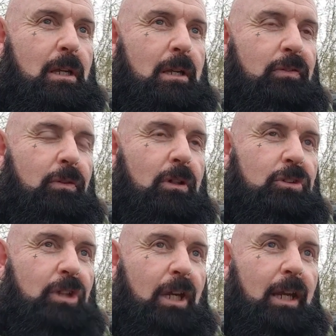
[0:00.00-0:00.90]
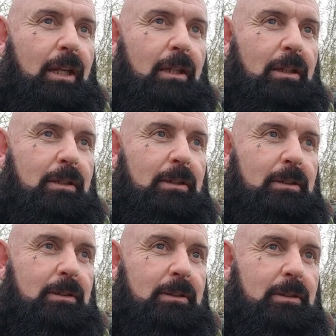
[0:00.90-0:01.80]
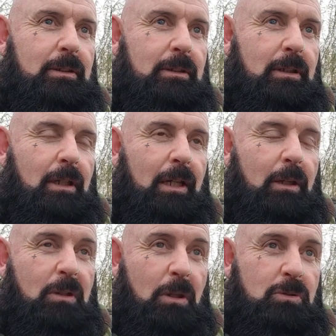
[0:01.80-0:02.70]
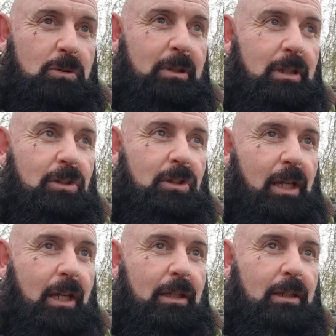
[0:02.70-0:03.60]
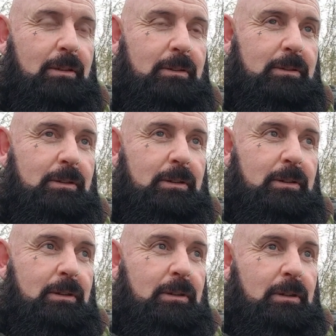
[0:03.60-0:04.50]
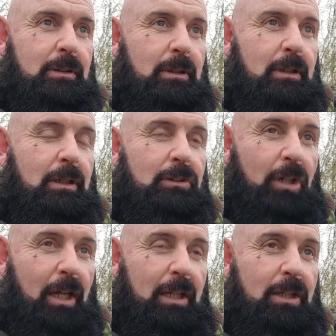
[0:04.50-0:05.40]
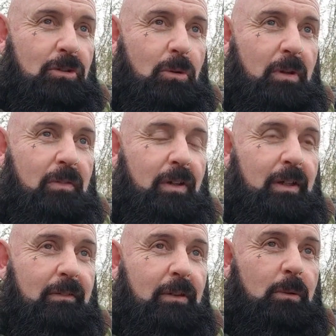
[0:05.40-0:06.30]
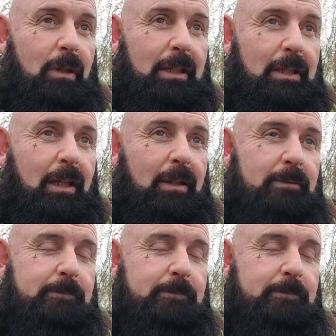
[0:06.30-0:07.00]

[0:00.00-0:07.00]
If you got chicken and you're used to eating chicken, and chicken is thrown in front of you, you'll eat it.